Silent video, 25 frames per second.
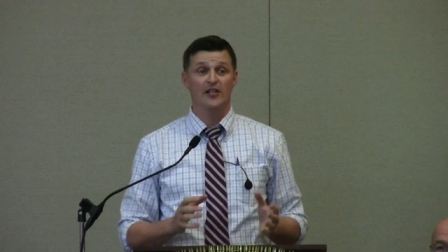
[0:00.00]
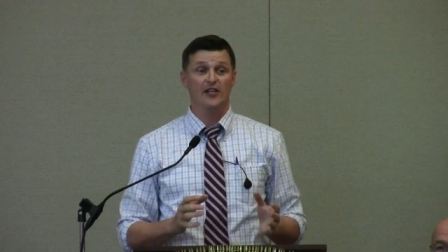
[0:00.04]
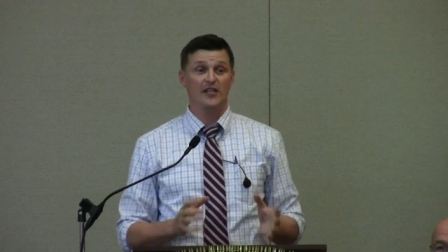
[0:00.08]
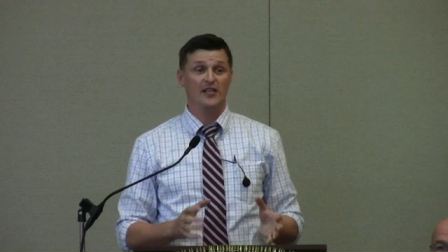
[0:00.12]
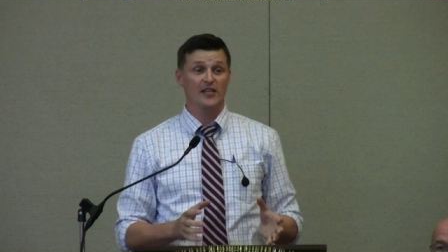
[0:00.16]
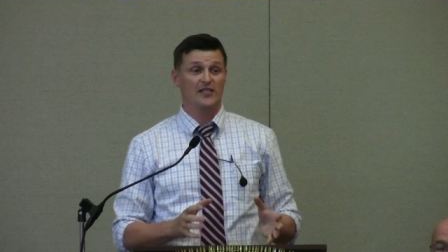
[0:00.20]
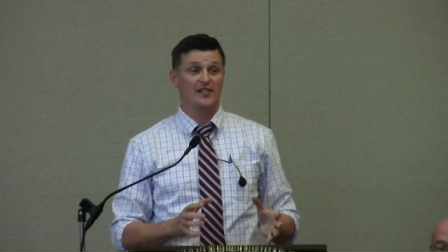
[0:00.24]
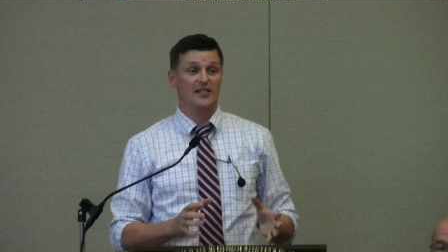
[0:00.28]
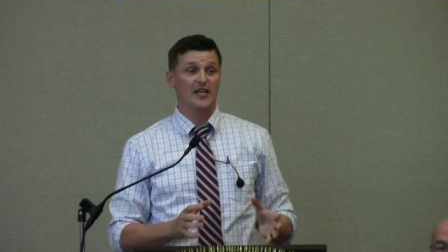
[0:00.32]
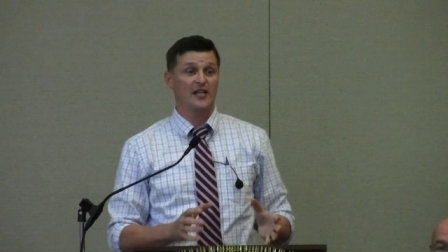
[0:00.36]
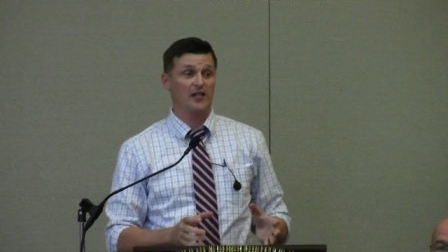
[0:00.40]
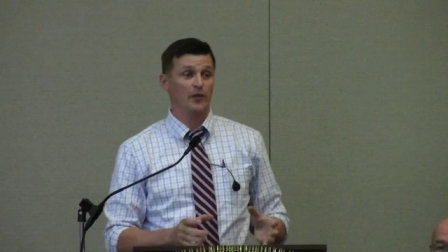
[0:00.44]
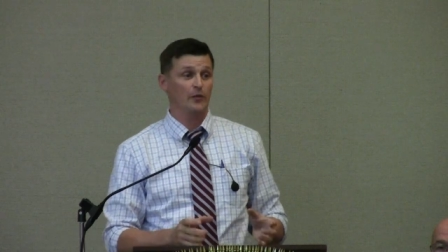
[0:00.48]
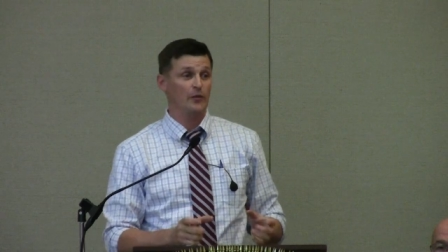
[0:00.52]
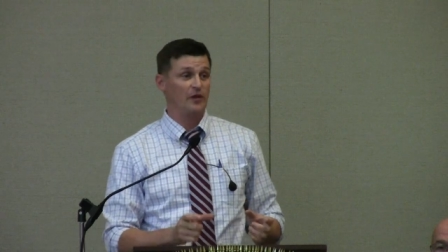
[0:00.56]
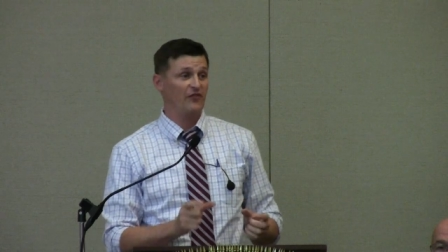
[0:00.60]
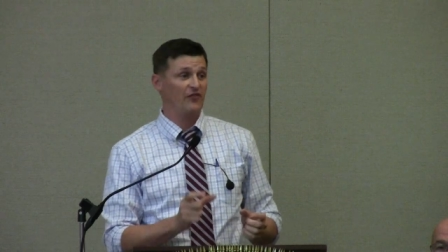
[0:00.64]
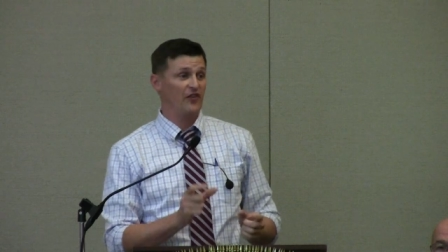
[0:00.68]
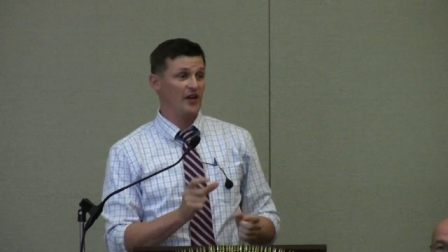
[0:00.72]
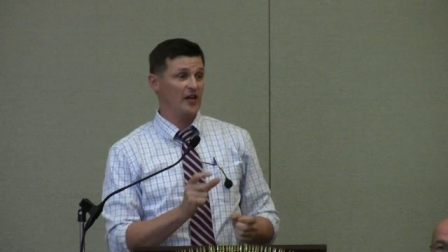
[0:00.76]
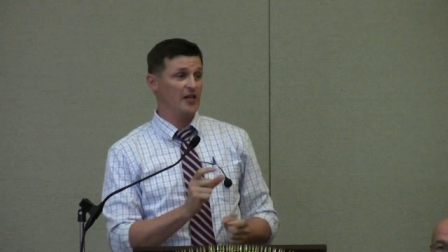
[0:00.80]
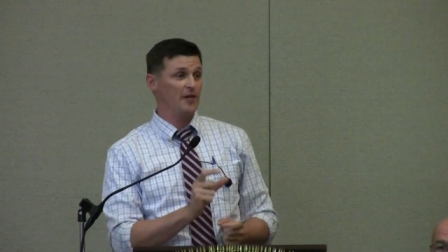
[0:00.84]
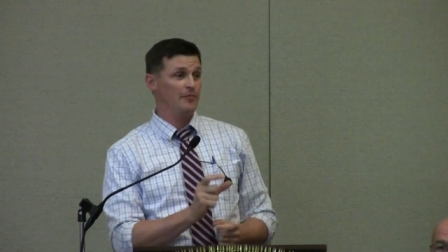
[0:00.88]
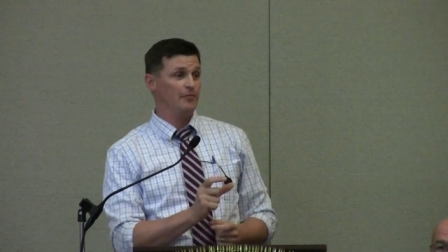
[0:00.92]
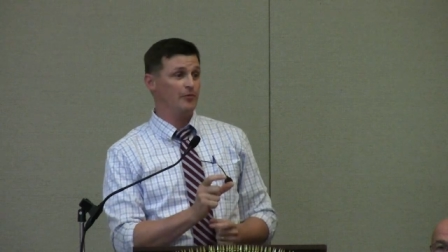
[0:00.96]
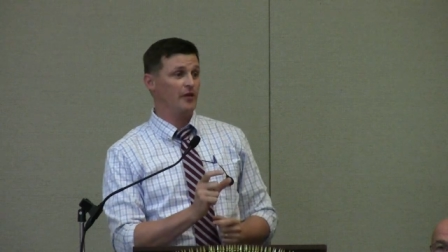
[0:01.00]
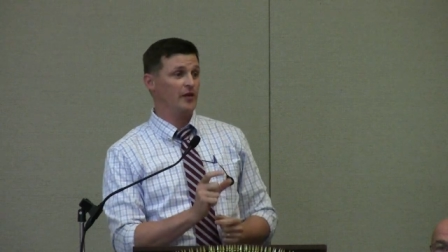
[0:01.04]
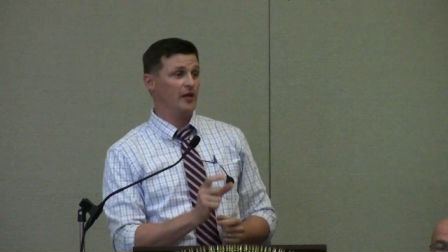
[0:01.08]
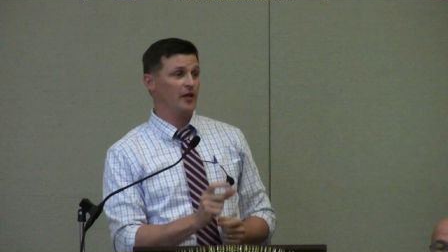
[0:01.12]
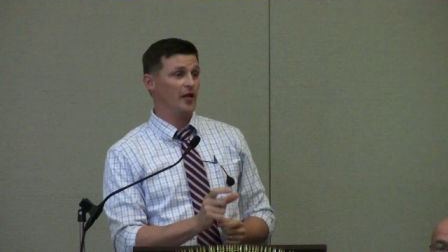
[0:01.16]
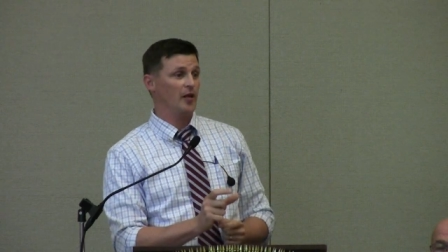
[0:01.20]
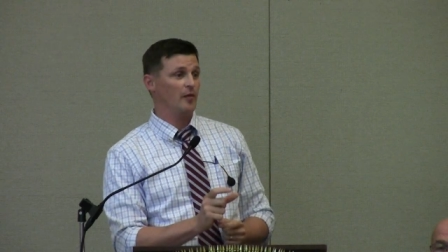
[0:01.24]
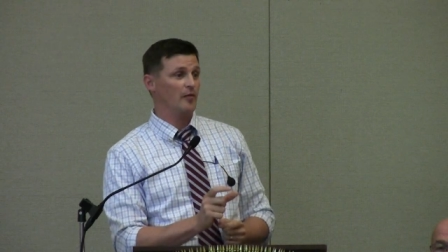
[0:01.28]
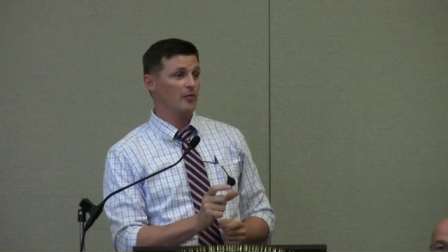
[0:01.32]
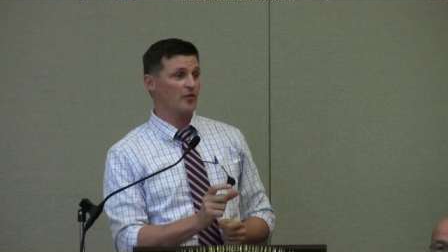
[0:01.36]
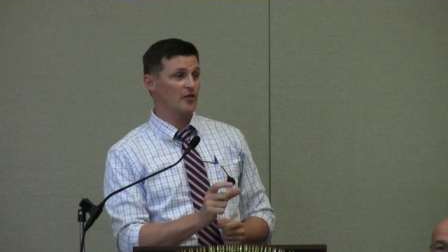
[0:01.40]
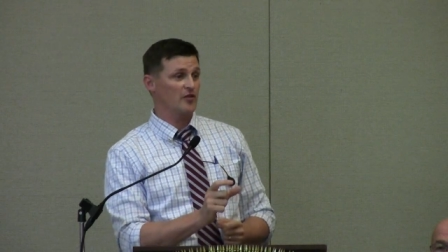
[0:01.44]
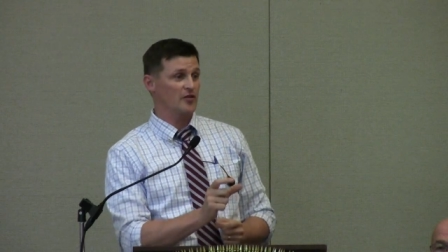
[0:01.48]
to the extent that we finally put
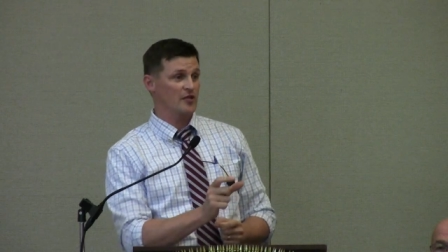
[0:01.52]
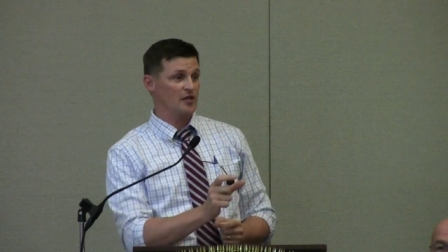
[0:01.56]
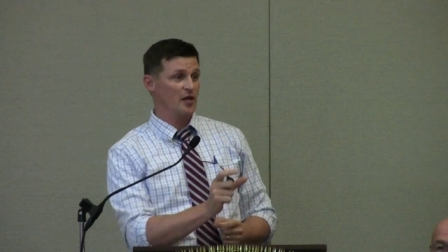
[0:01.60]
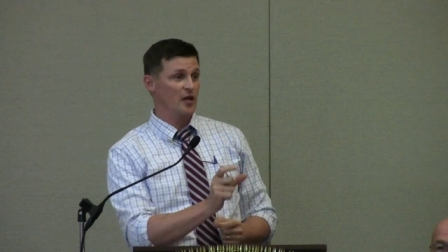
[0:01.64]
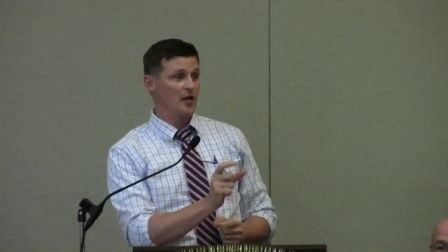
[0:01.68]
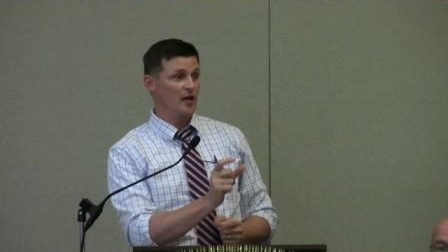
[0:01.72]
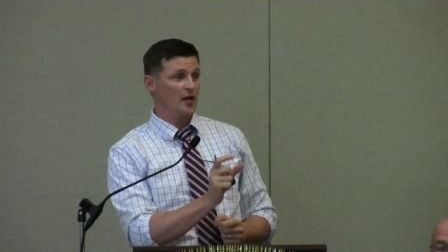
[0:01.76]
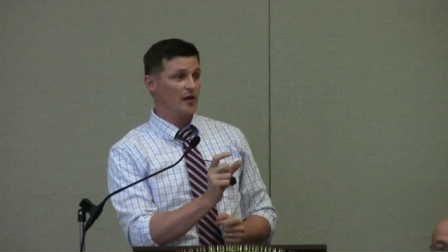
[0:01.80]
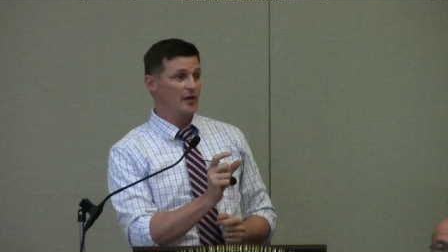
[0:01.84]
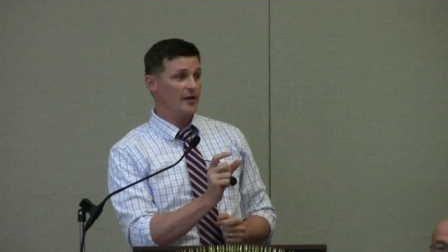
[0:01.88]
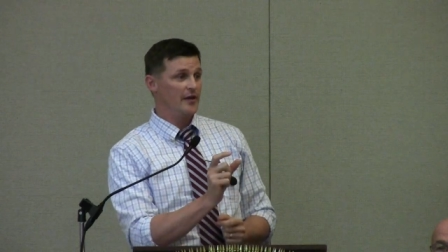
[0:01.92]
Elmer's